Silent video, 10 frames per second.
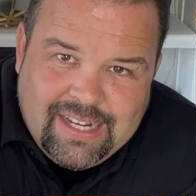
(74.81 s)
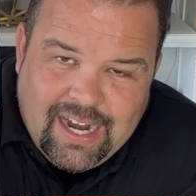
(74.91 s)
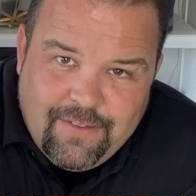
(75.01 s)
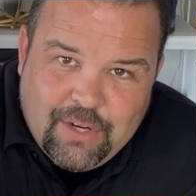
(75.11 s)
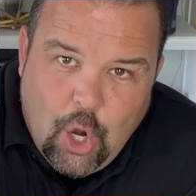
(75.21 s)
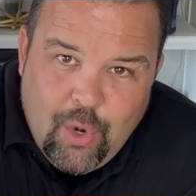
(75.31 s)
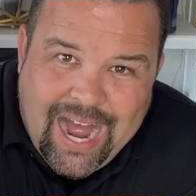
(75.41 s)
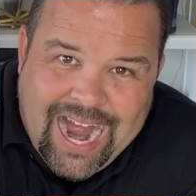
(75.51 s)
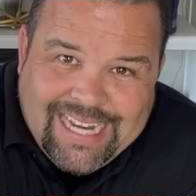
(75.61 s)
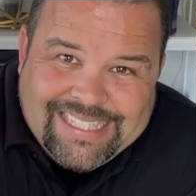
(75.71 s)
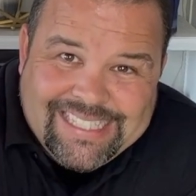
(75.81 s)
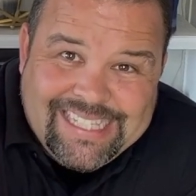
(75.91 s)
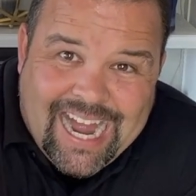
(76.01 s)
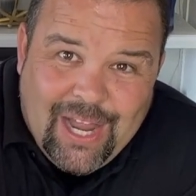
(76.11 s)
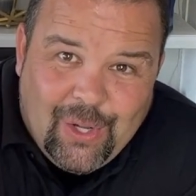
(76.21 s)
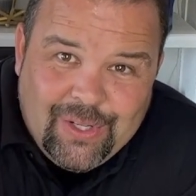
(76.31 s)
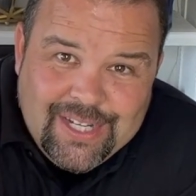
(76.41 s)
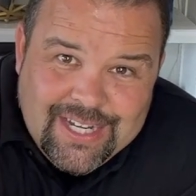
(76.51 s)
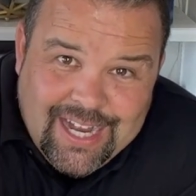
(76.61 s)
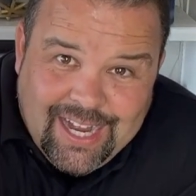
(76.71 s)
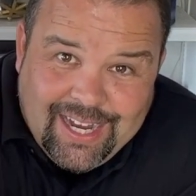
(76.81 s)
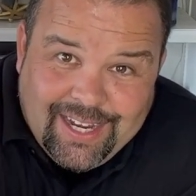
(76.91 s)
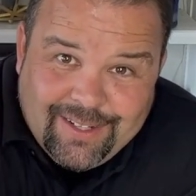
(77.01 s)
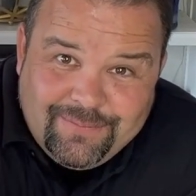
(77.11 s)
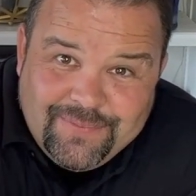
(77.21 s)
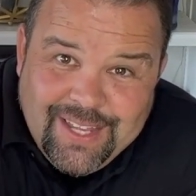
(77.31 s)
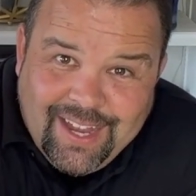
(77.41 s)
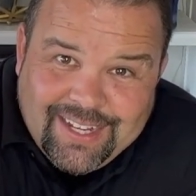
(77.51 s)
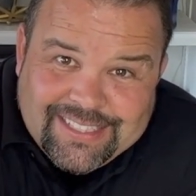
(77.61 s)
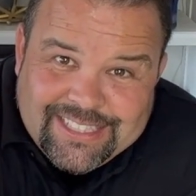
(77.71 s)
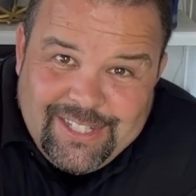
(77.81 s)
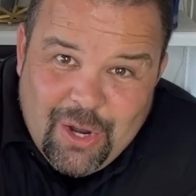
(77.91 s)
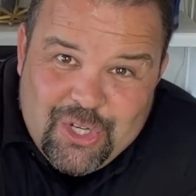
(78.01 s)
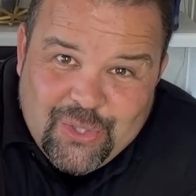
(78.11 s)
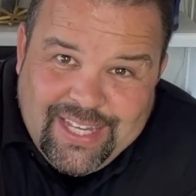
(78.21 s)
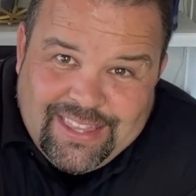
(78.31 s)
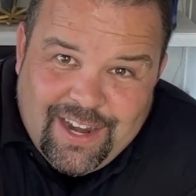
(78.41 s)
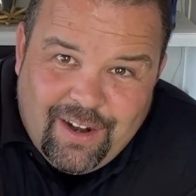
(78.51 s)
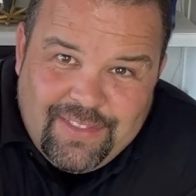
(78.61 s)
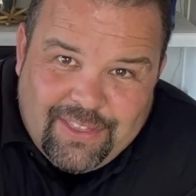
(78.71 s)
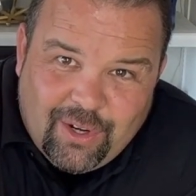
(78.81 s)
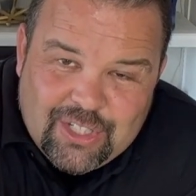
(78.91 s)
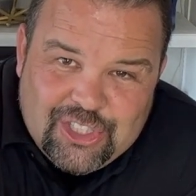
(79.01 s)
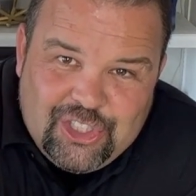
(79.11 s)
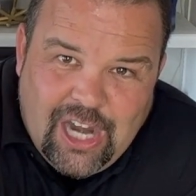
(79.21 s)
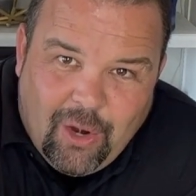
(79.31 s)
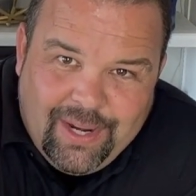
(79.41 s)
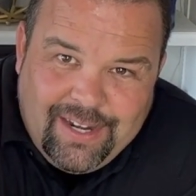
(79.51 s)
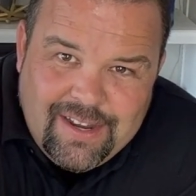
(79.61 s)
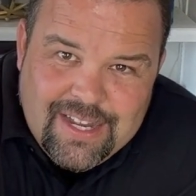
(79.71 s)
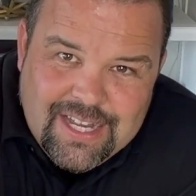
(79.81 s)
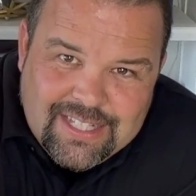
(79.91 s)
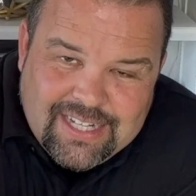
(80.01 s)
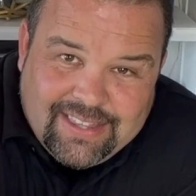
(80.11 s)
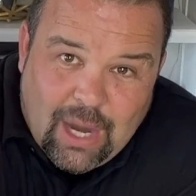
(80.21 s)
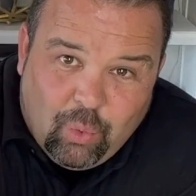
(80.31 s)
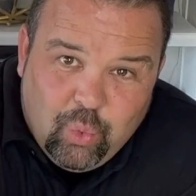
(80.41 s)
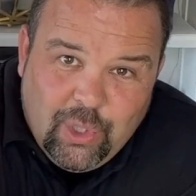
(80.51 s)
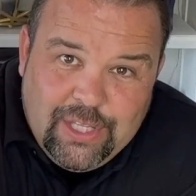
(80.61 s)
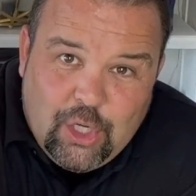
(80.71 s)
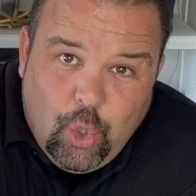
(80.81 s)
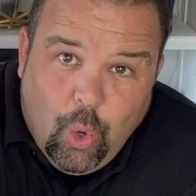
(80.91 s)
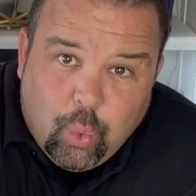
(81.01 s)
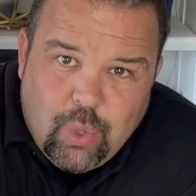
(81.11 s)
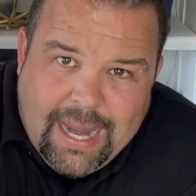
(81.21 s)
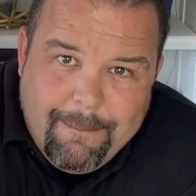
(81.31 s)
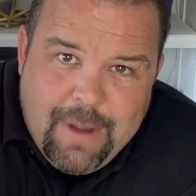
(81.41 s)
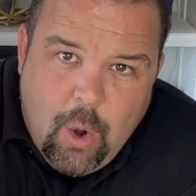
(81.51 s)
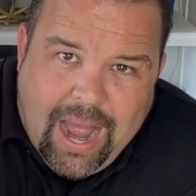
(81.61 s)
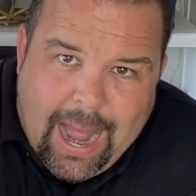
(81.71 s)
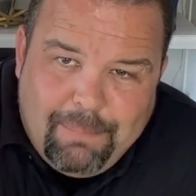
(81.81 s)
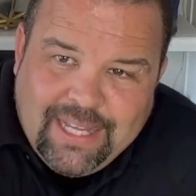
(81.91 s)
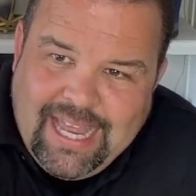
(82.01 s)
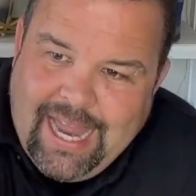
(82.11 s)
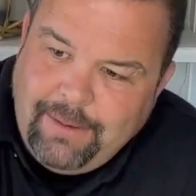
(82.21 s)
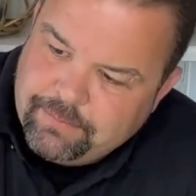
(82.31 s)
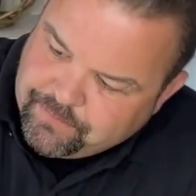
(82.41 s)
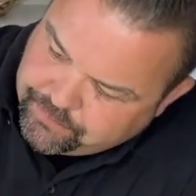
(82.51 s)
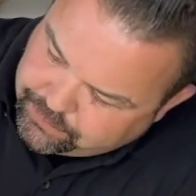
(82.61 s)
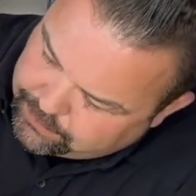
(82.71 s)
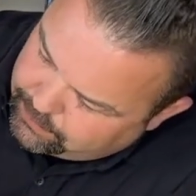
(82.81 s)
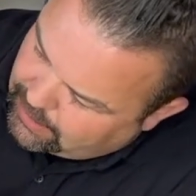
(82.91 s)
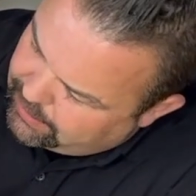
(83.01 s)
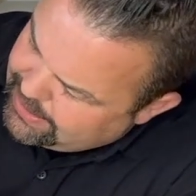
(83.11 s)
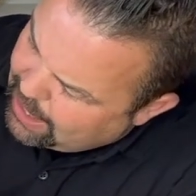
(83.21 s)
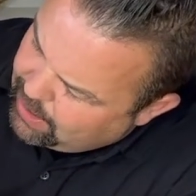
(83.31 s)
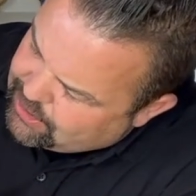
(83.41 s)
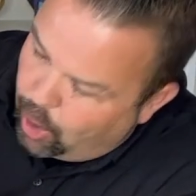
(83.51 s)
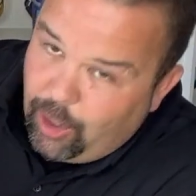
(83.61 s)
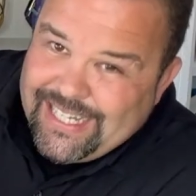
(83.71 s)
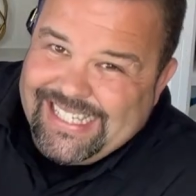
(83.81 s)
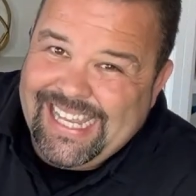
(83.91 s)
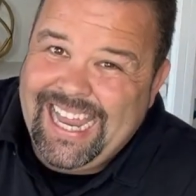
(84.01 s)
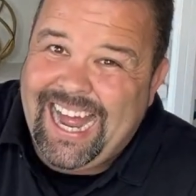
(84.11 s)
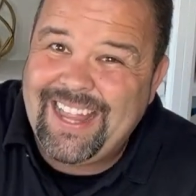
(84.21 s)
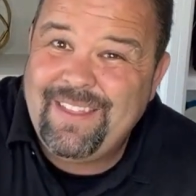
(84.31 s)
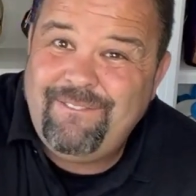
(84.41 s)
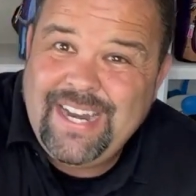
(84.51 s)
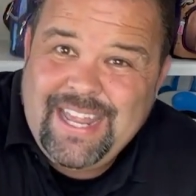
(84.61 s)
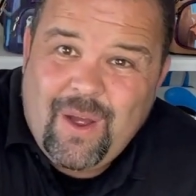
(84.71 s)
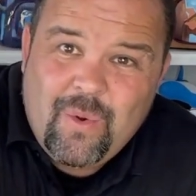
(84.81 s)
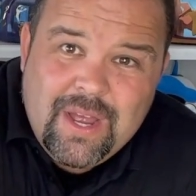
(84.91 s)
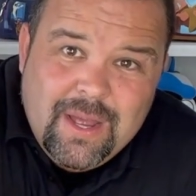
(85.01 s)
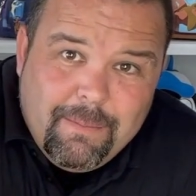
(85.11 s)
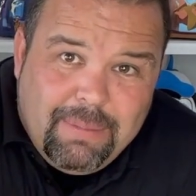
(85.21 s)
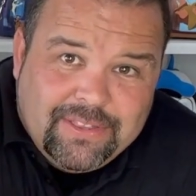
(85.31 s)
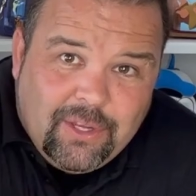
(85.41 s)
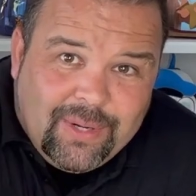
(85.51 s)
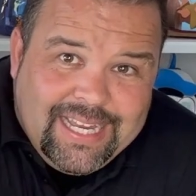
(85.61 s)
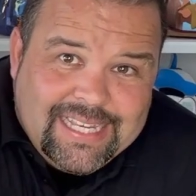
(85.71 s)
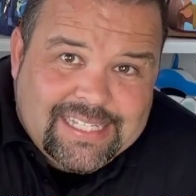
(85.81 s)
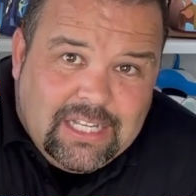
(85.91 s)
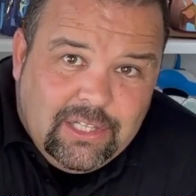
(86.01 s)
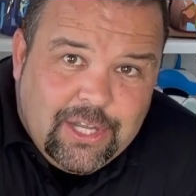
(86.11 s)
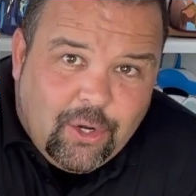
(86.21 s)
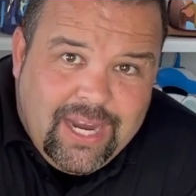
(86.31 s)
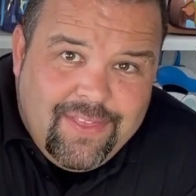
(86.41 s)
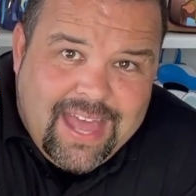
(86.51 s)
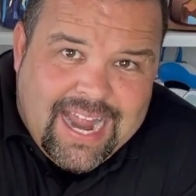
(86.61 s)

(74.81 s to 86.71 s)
kind of Kona ice style uh, uh, snow treat there that they're sharing. It's got that really cool rainbow applique. Now it's hard to see on the video, but there is glitter in that